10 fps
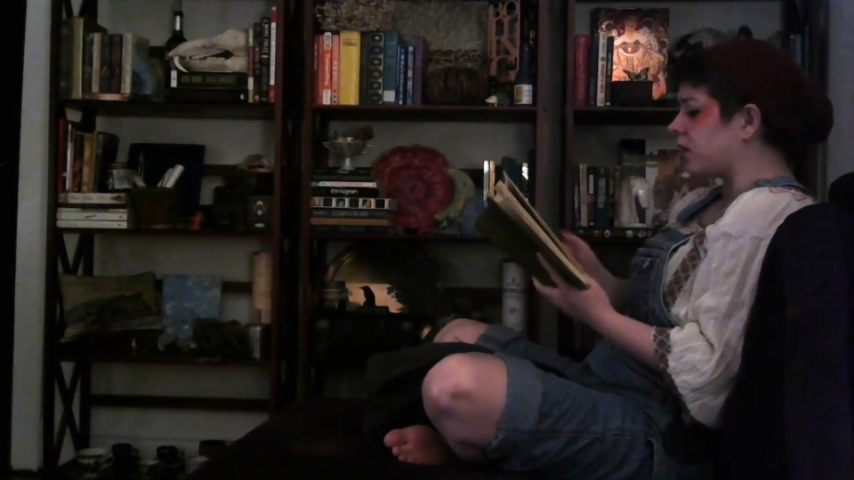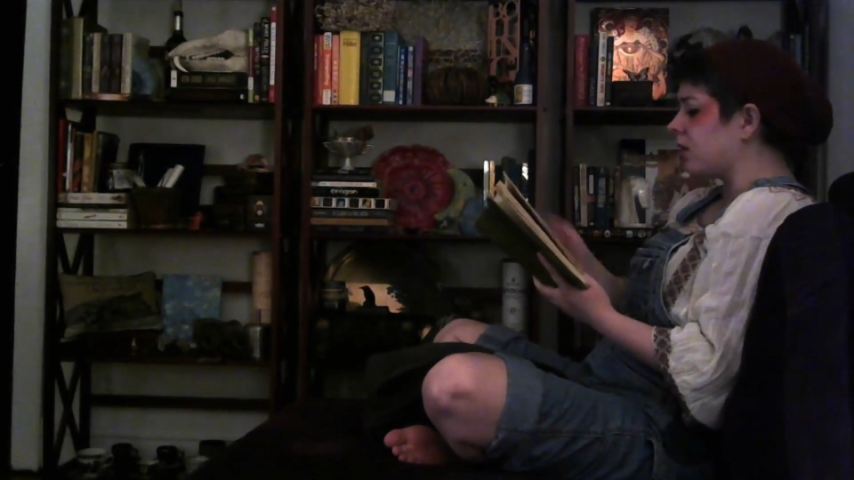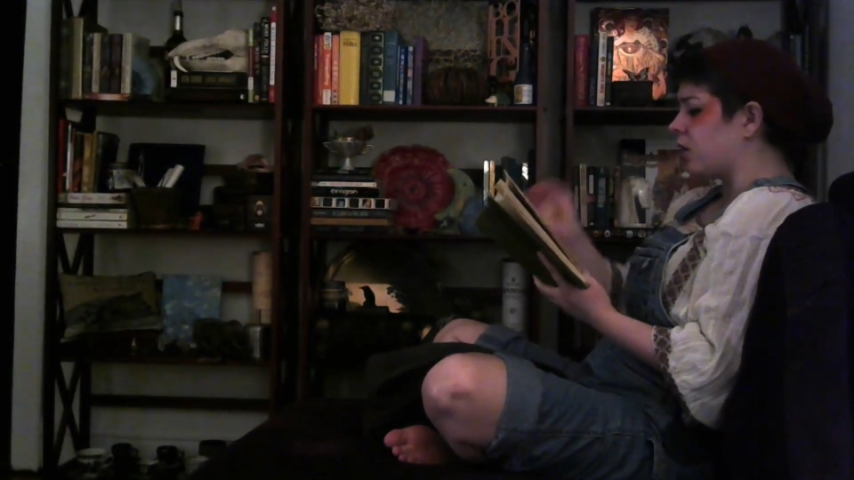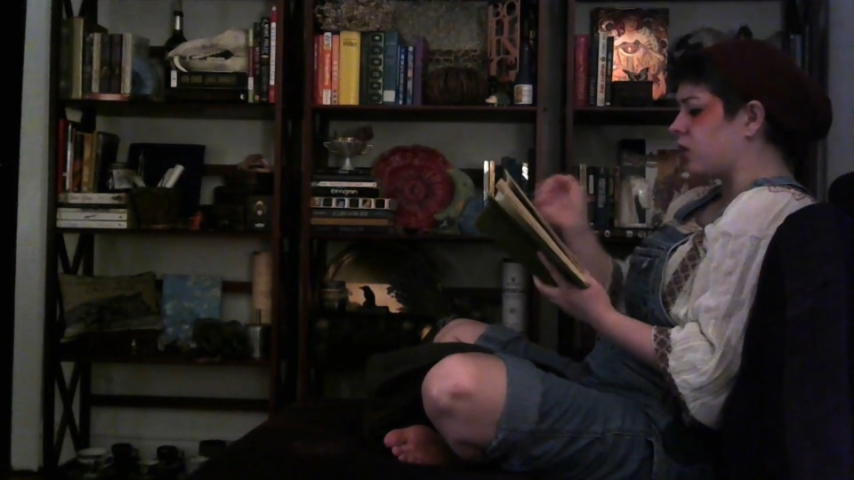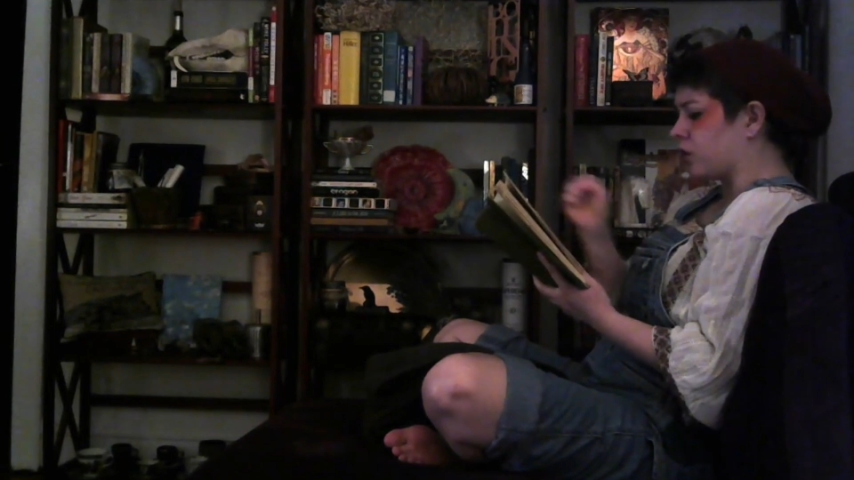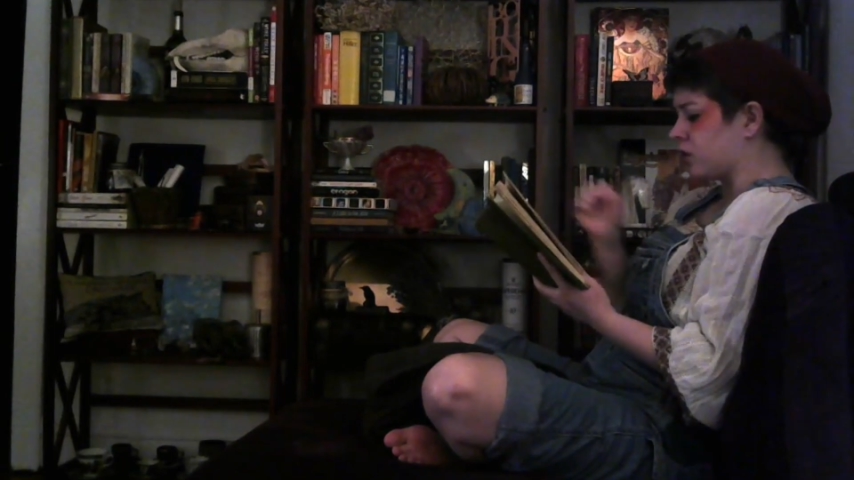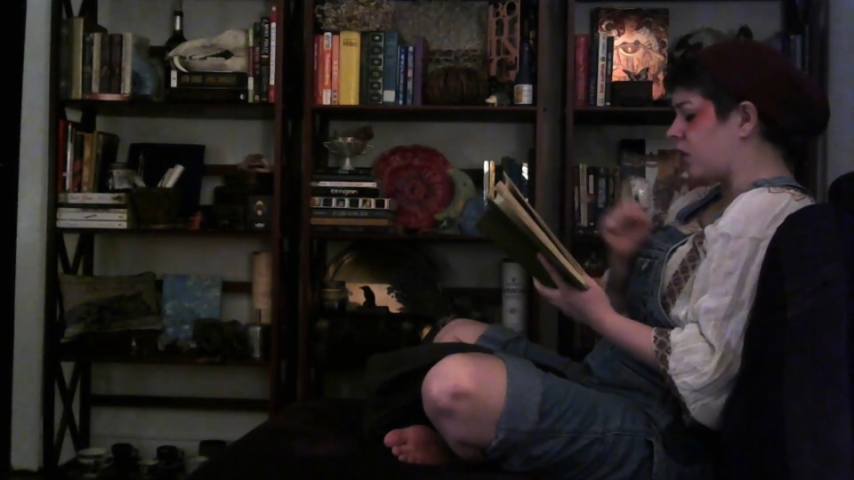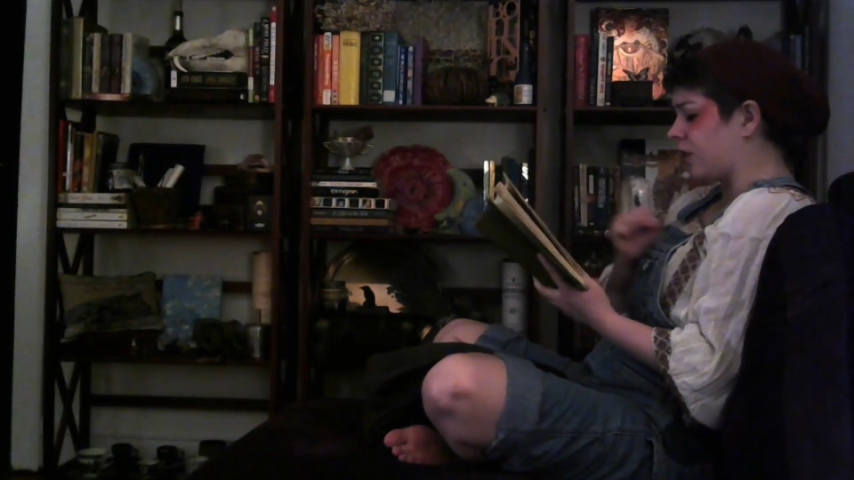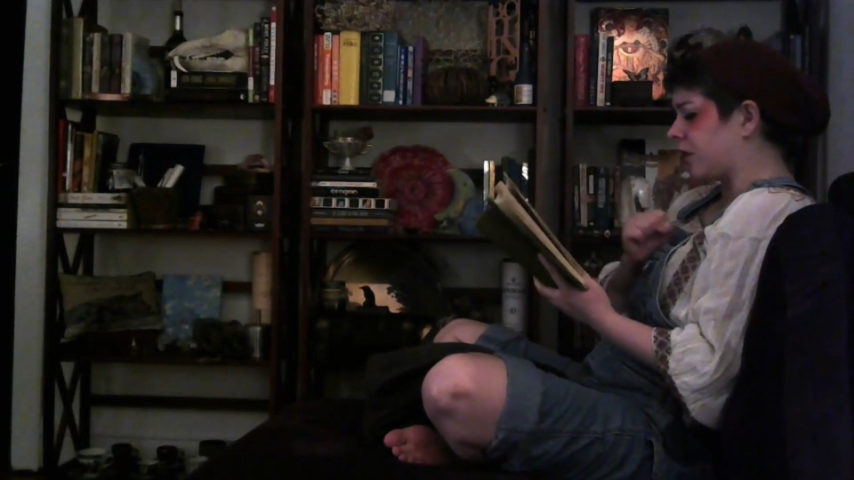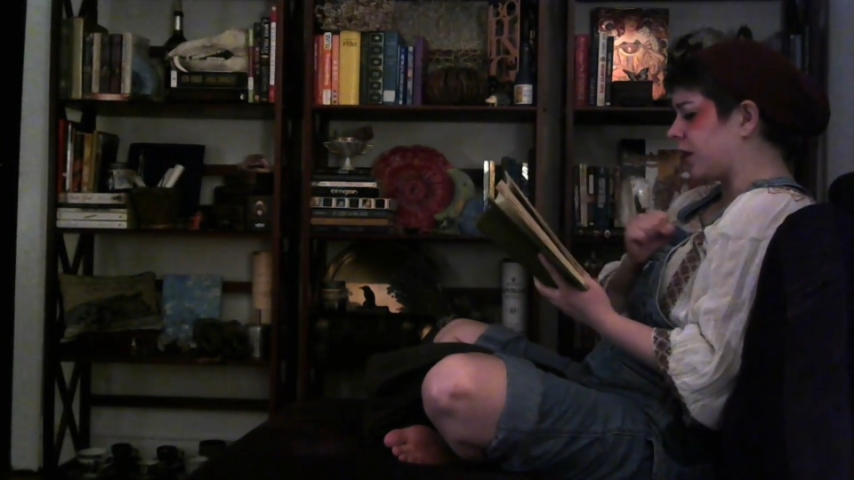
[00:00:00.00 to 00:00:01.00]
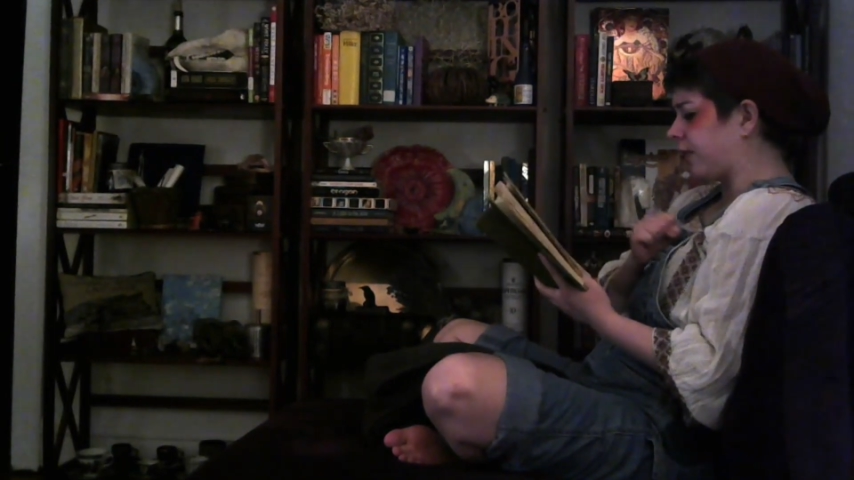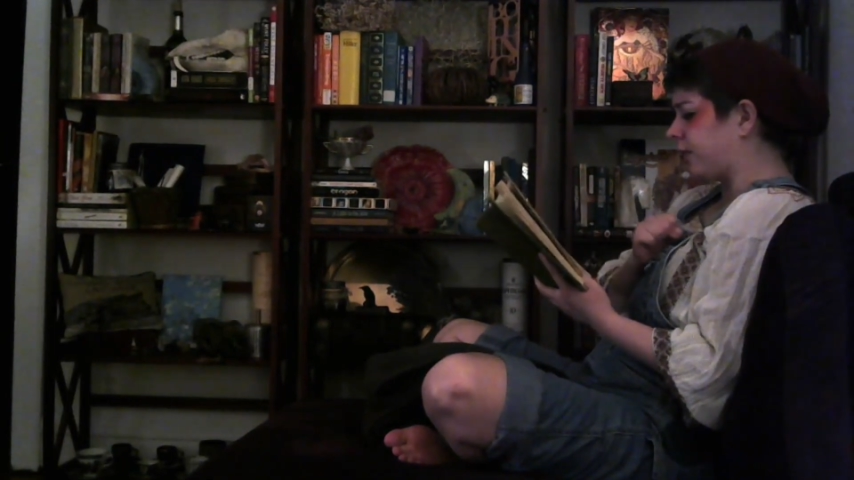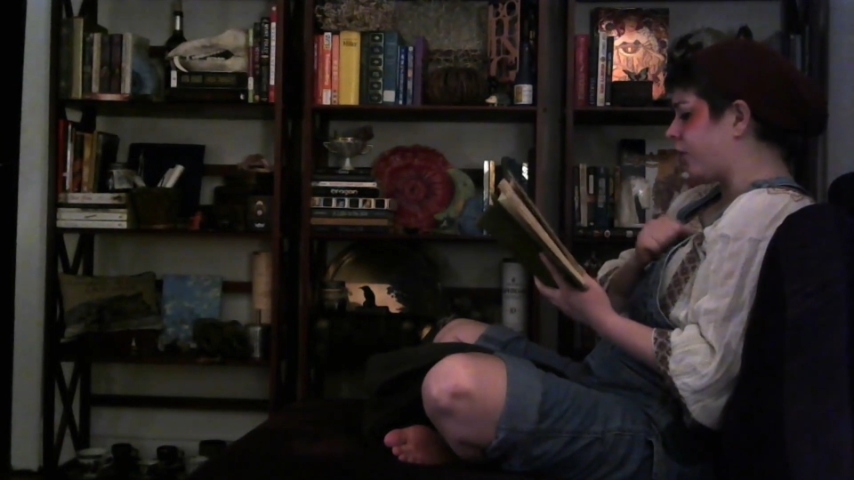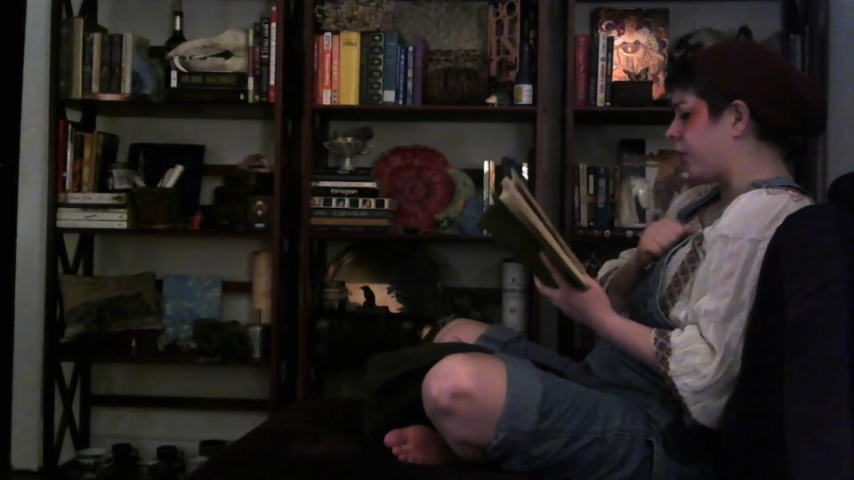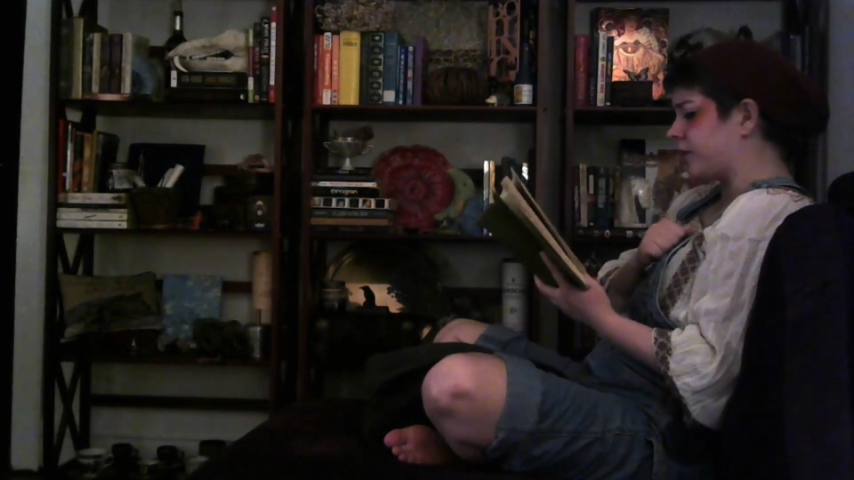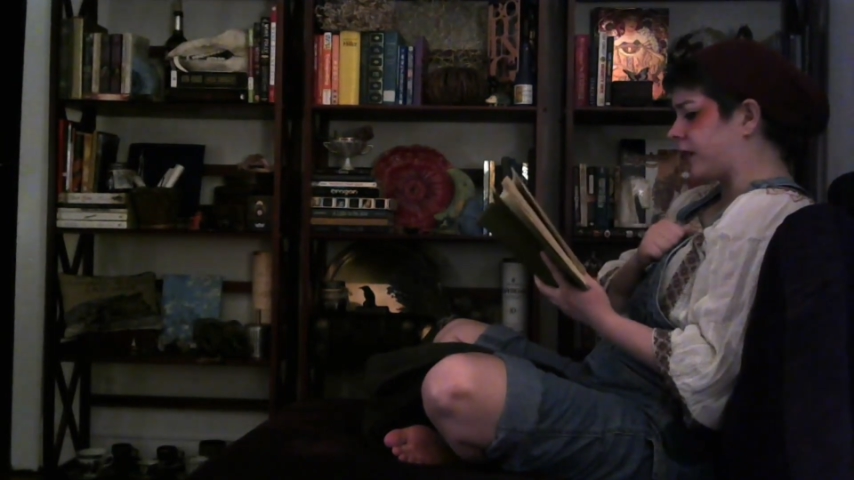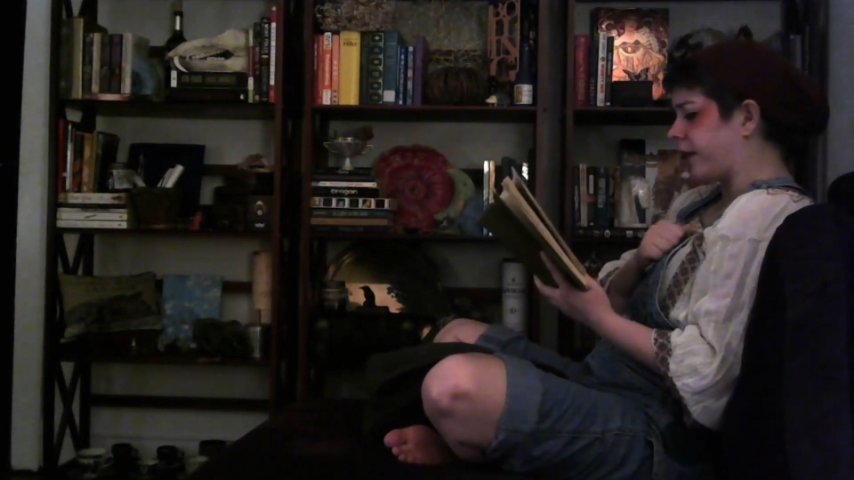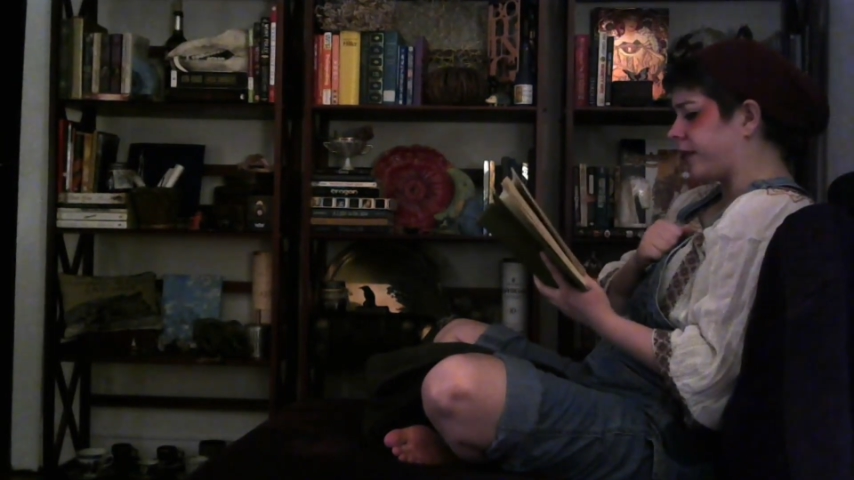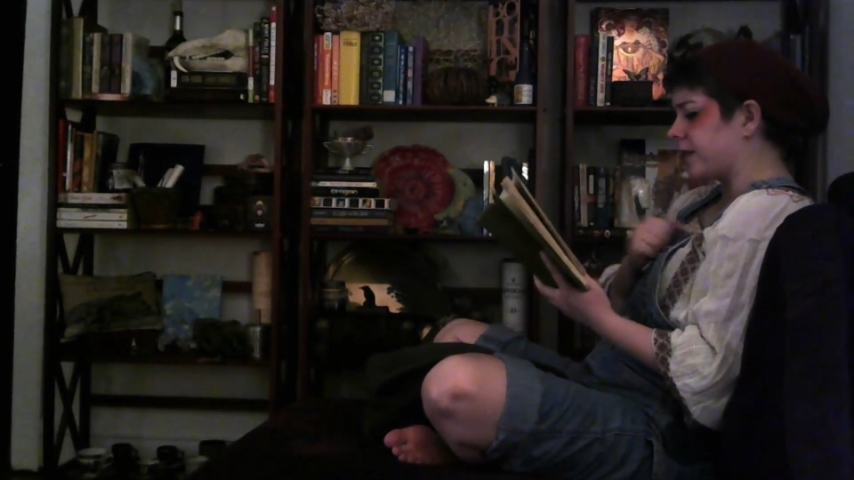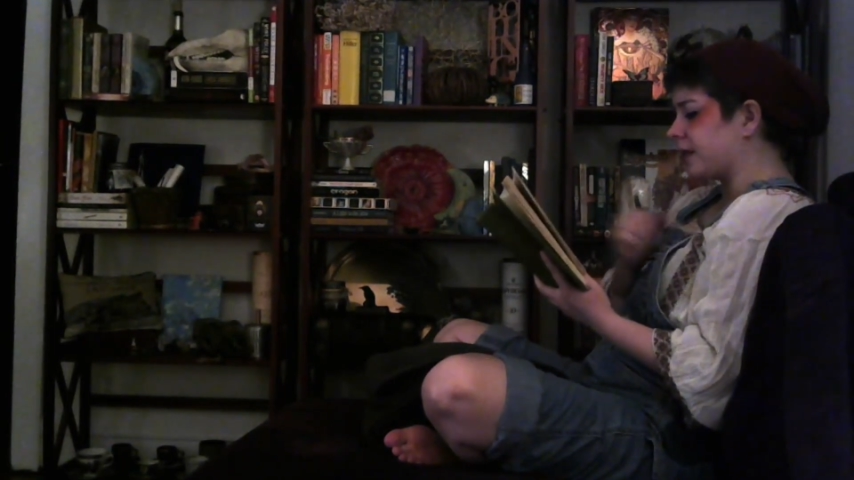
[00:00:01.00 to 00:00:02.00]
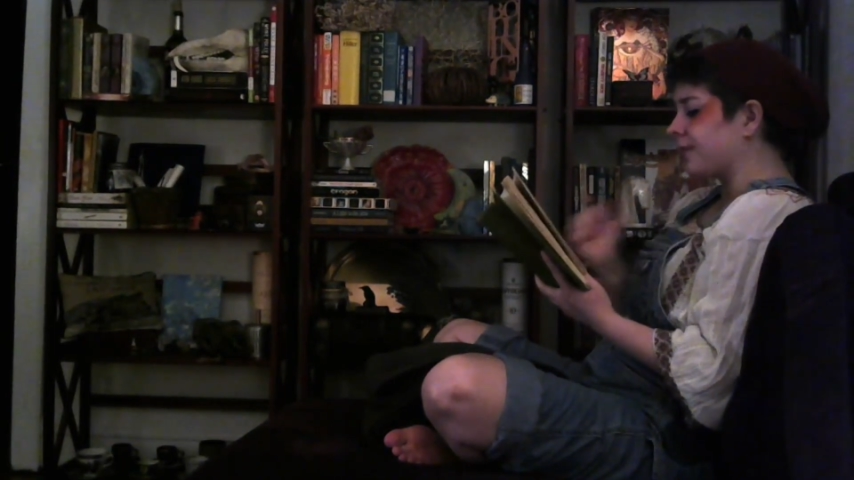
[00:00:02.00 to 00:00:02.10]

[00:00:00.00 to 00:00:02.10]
There is nothing left for ourselves."